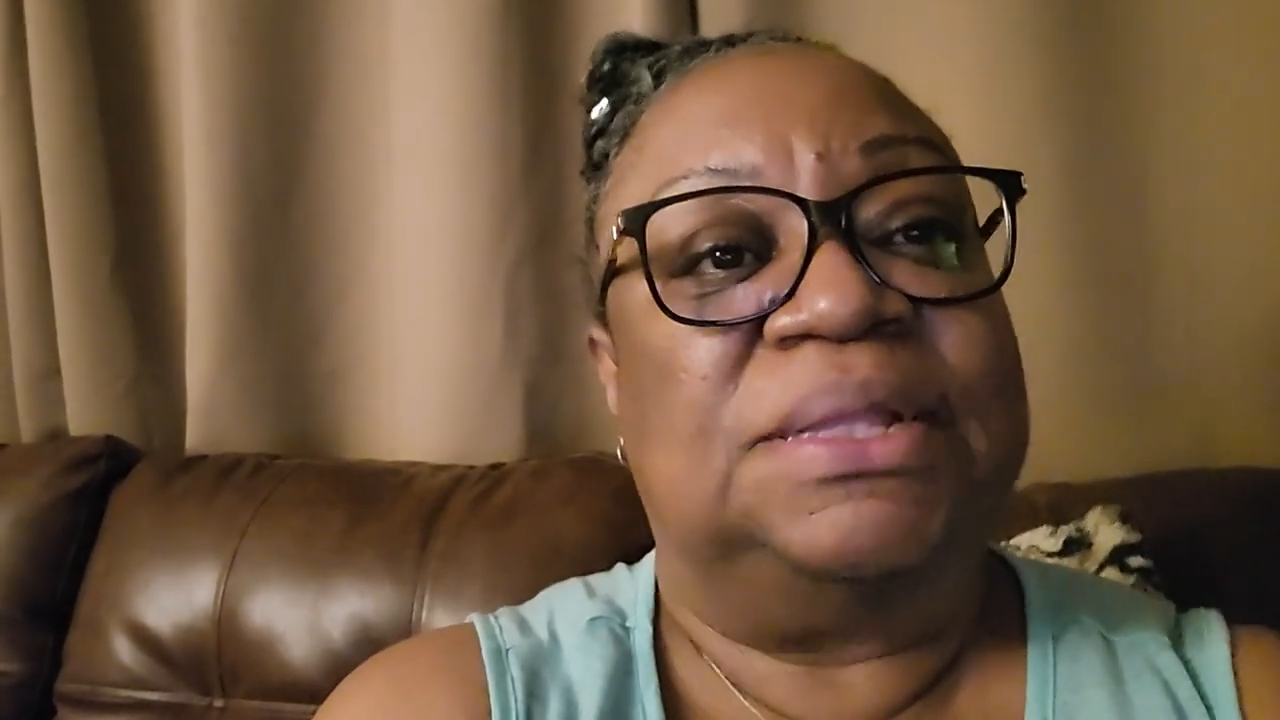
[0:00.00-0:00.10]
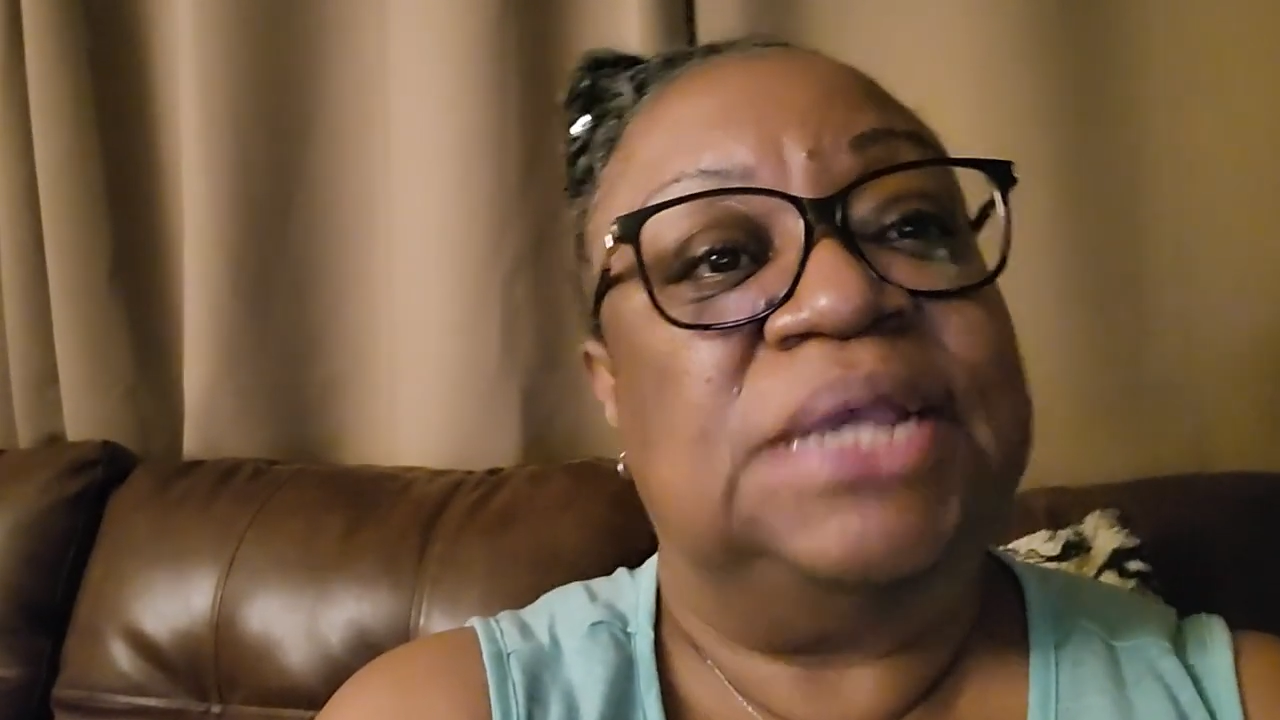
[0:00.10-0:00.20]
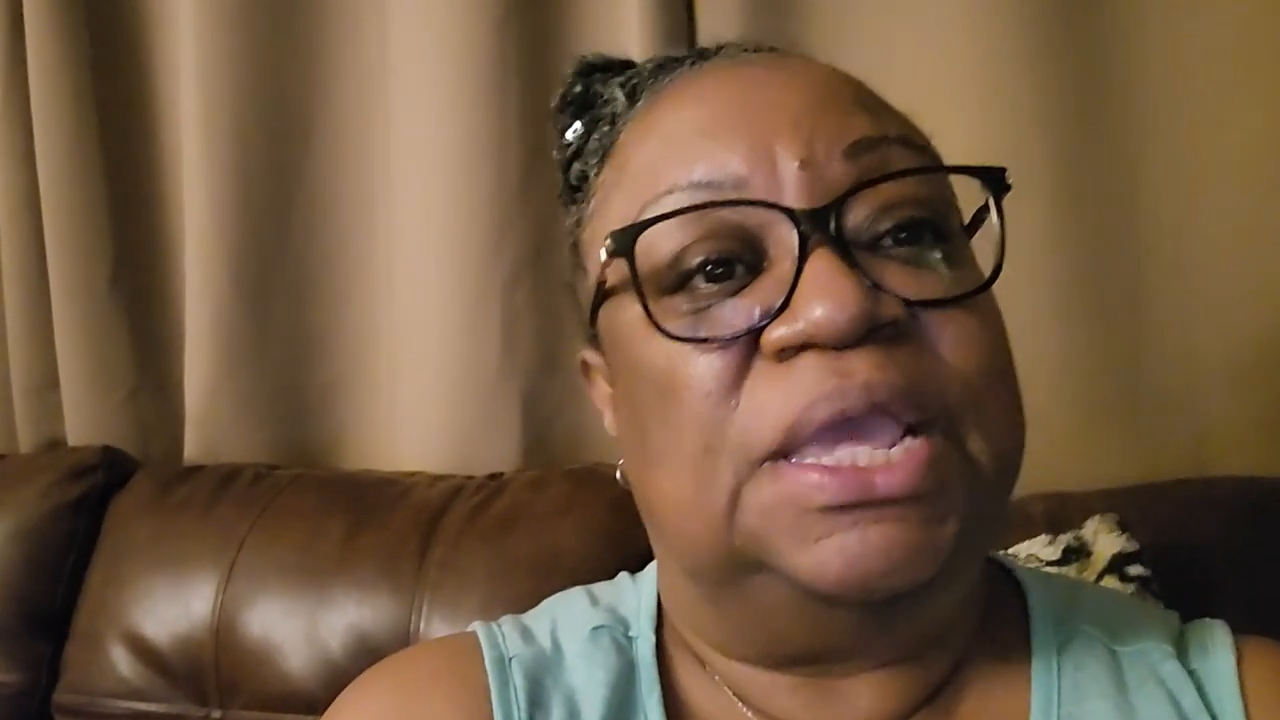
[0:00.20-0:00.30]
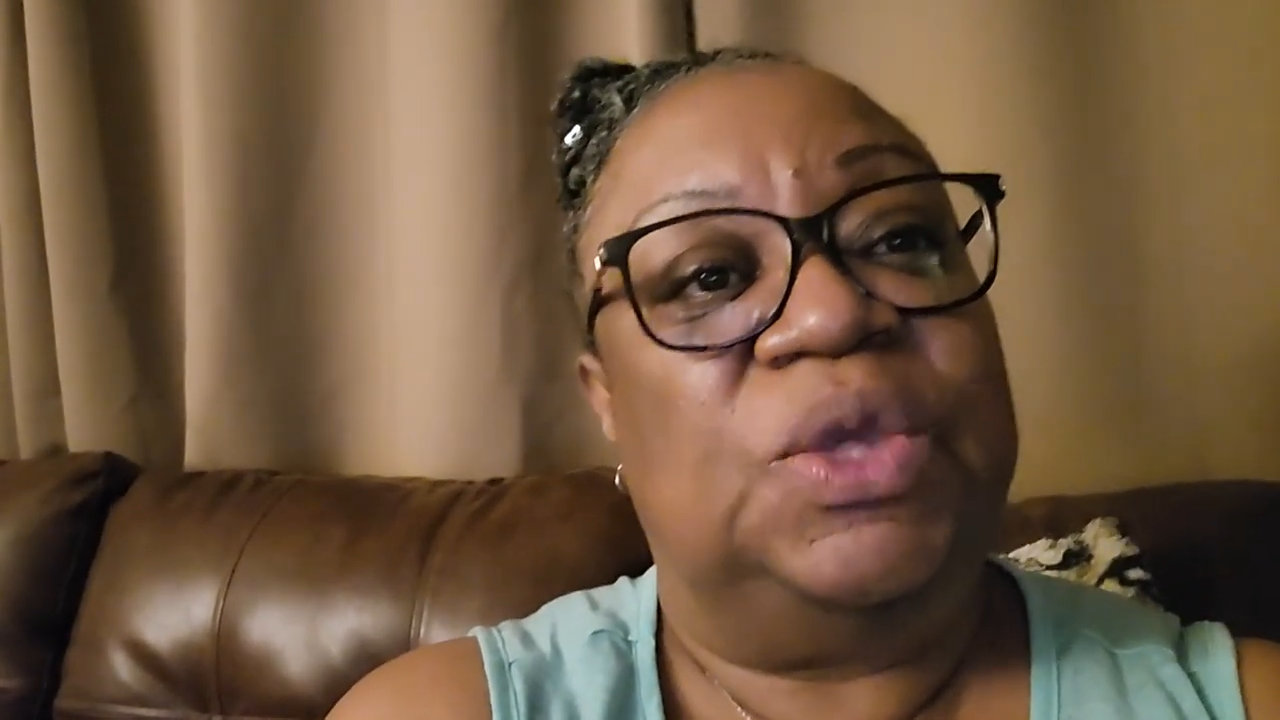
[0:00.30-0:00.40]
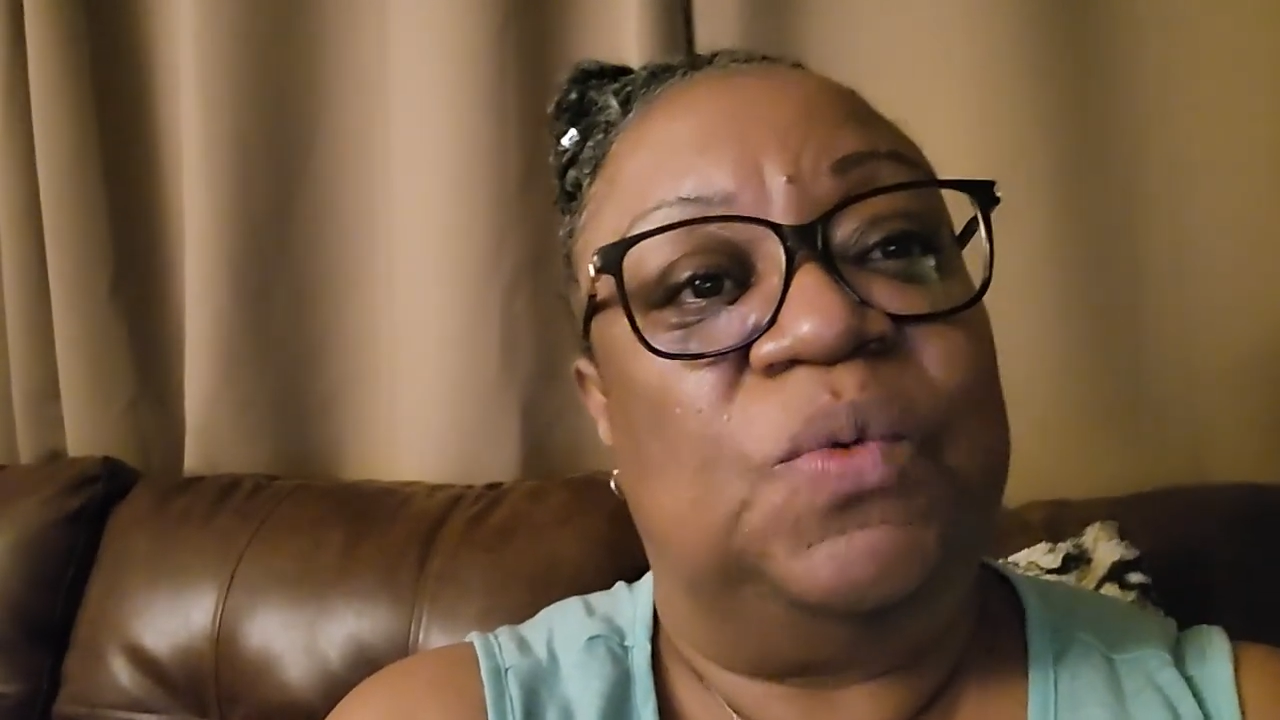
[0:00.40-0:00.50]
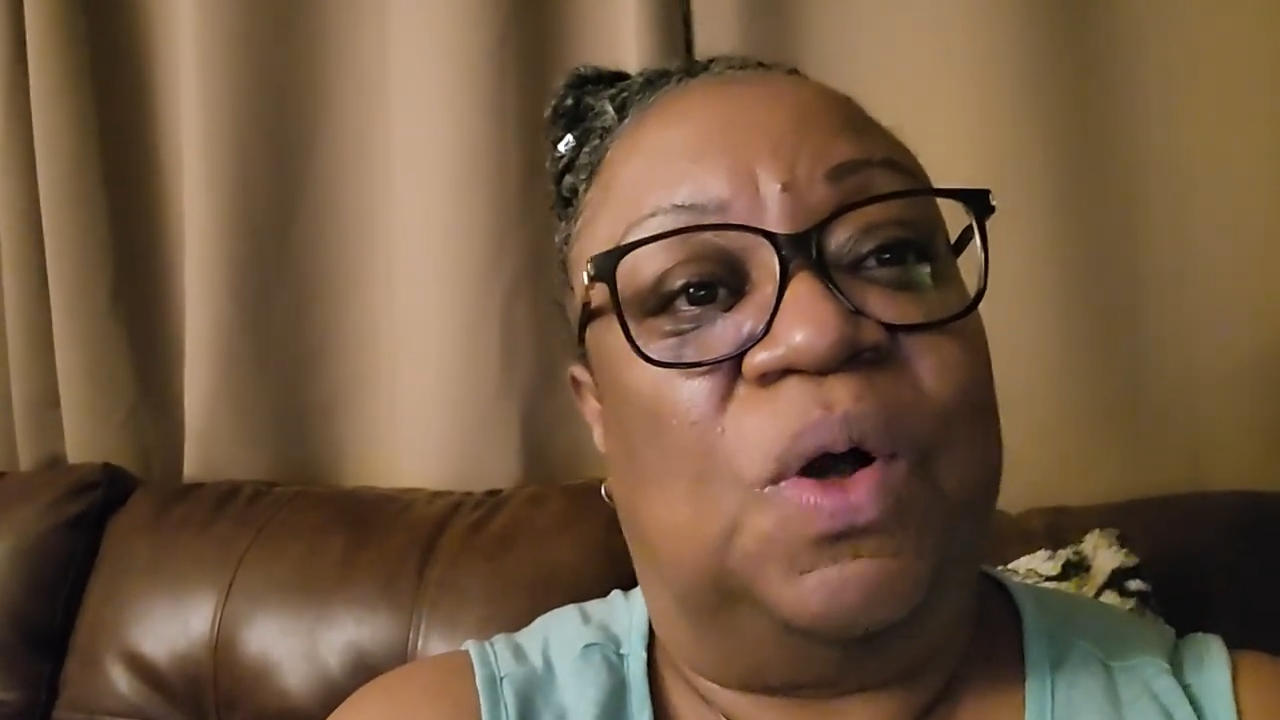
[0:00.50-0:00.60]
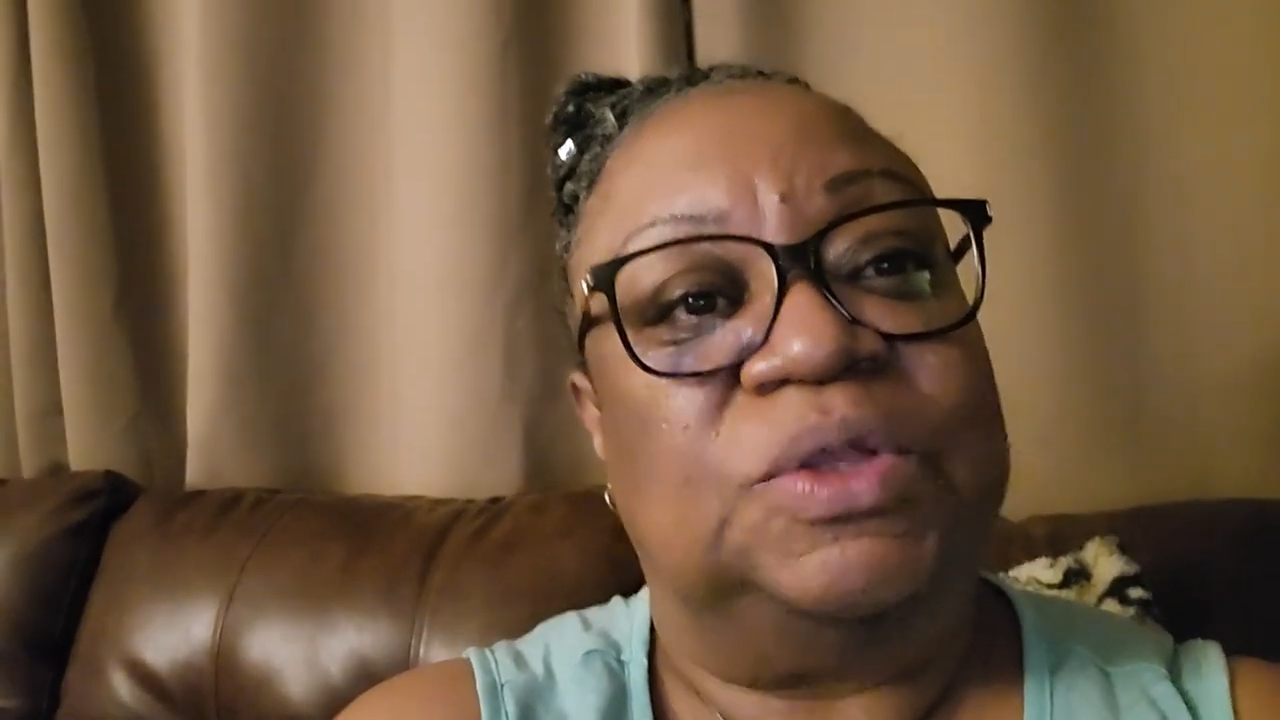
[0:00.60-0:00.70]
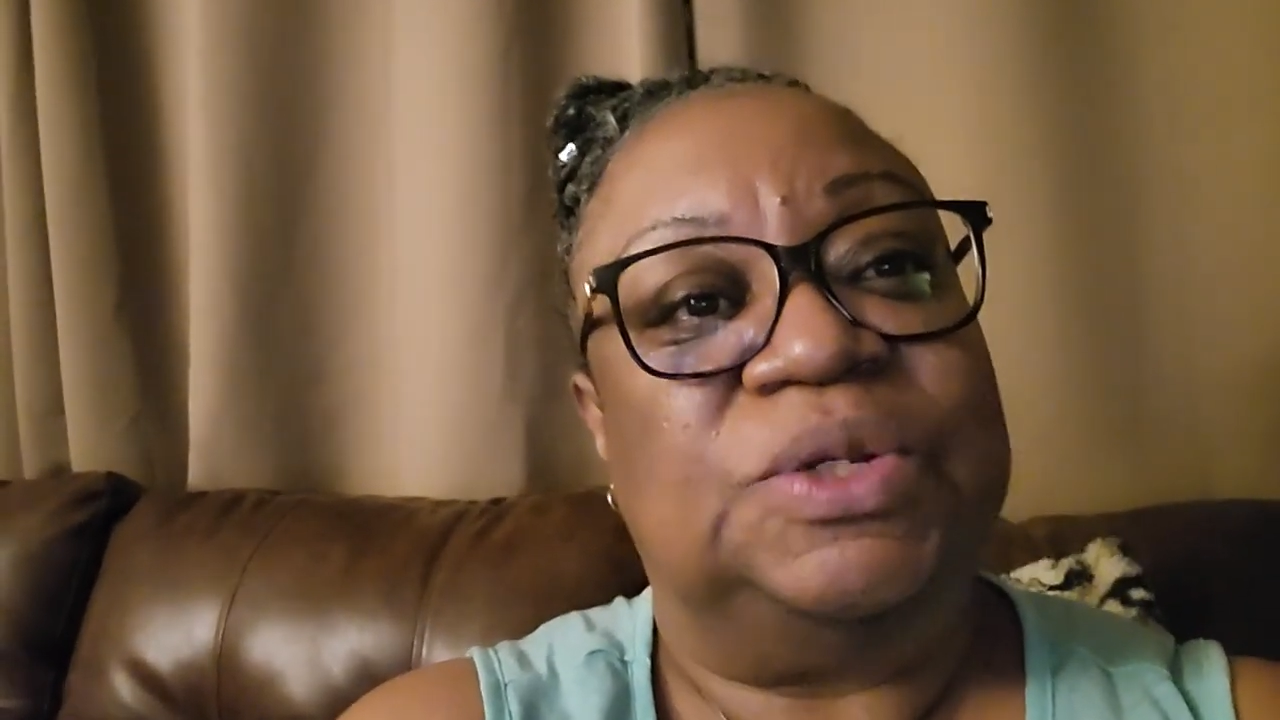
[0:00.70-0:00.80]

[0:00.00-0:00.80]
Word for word: to take you all